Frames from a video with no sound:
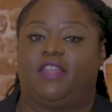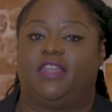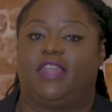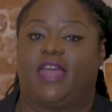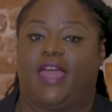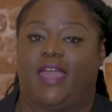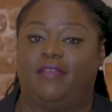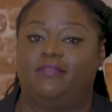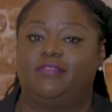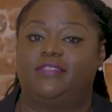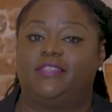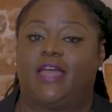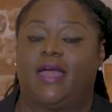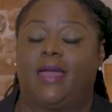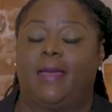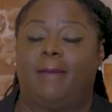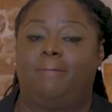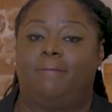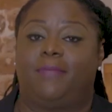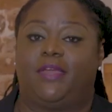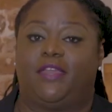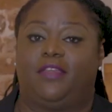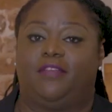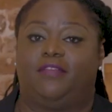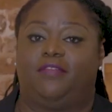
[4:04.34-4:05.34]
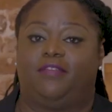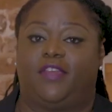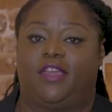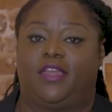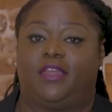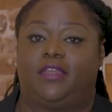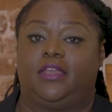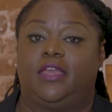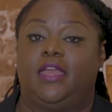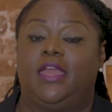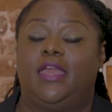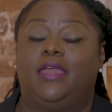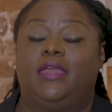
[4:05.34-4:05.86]
lifetime
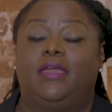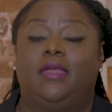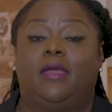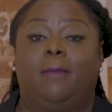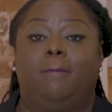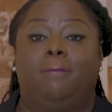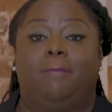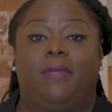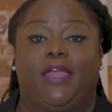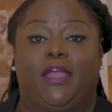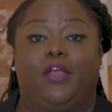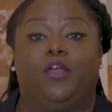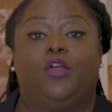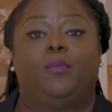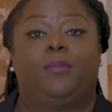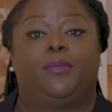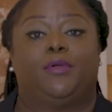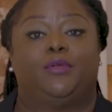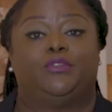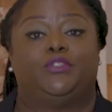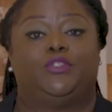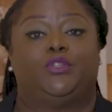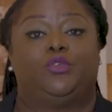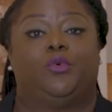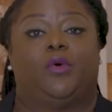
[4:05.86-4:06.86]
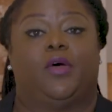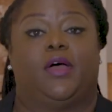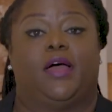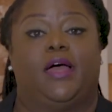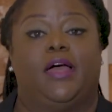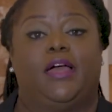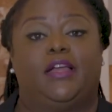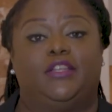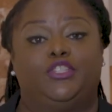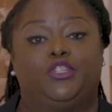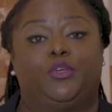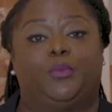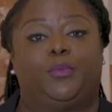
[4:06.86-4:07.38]
benefit comparable to
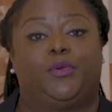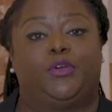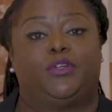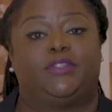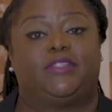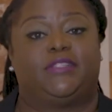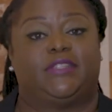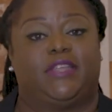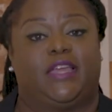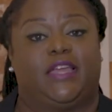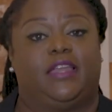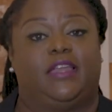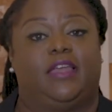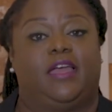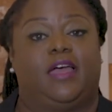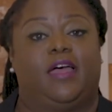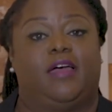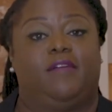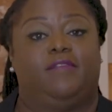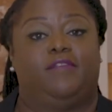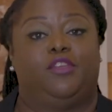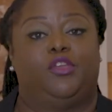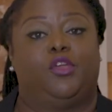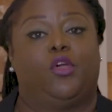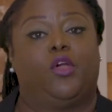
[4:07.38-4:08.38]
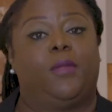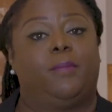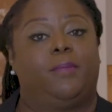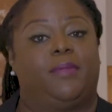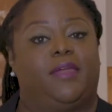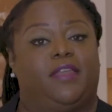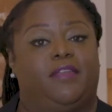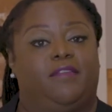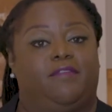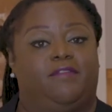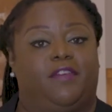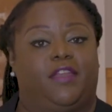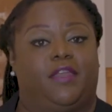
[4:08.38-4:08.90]
100% of your
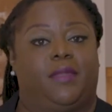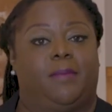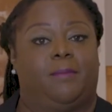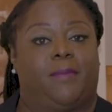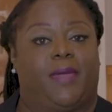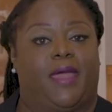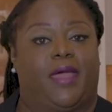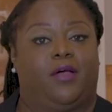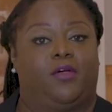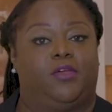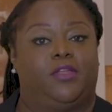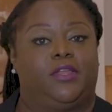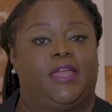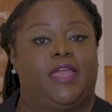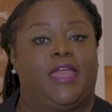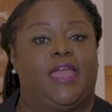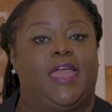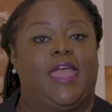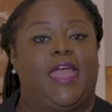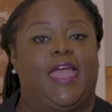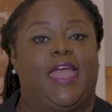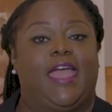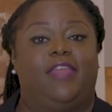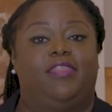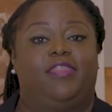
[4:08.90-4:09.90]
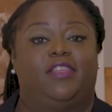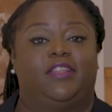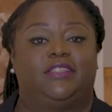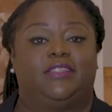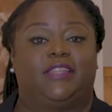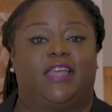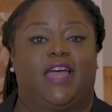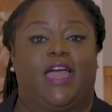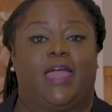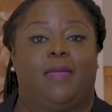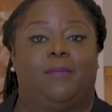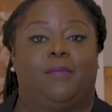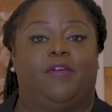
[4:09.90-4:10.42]
benefit amount at the
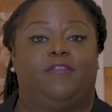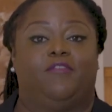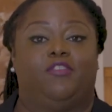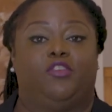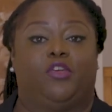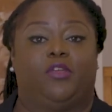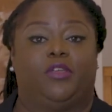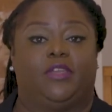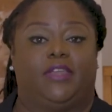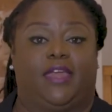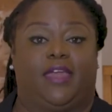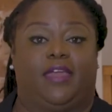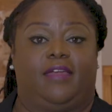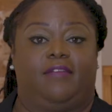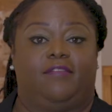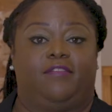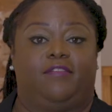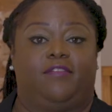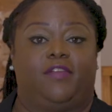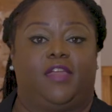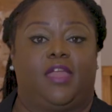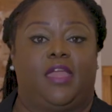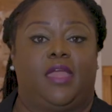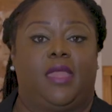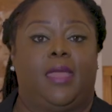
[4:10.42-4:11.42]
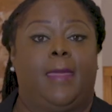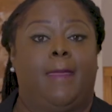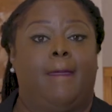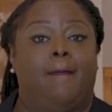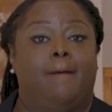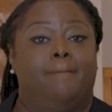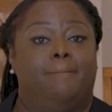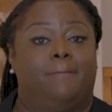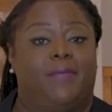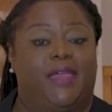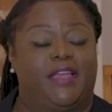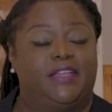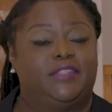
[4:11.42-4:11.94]
time of your death,
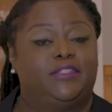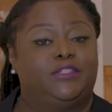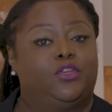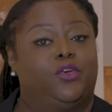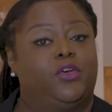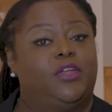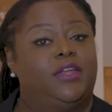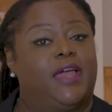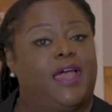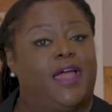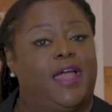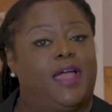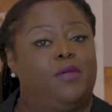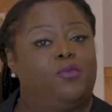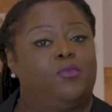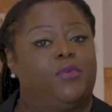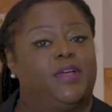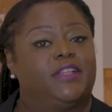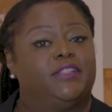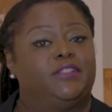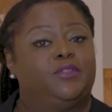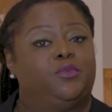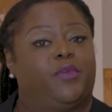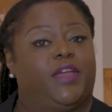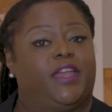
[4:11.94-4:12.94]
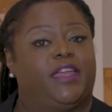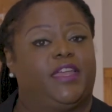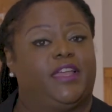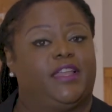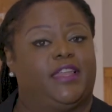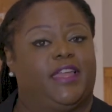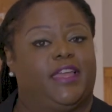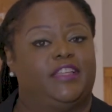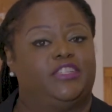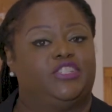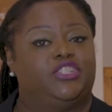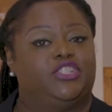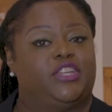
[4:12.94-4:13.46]
based on IRS
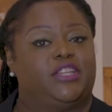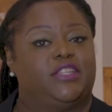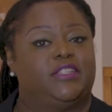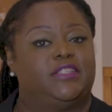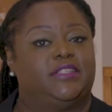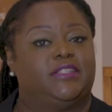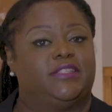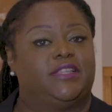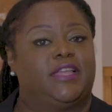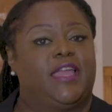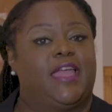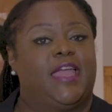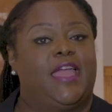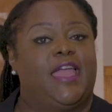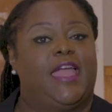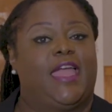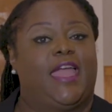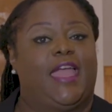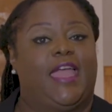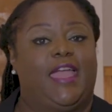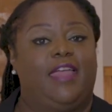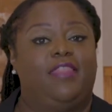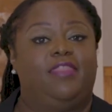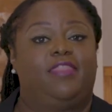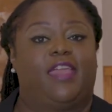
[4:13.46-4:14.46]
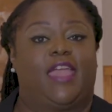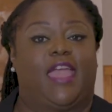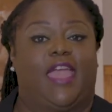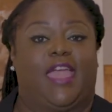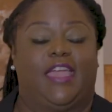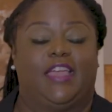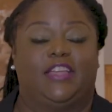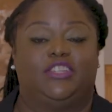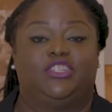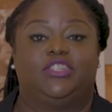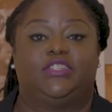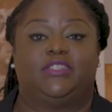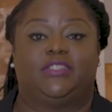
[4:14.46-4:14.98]
regulations and the
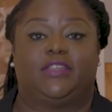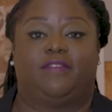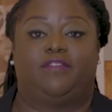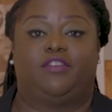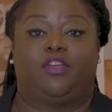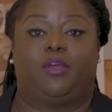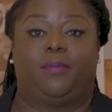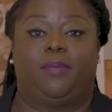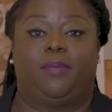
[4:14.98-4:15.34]
ages of your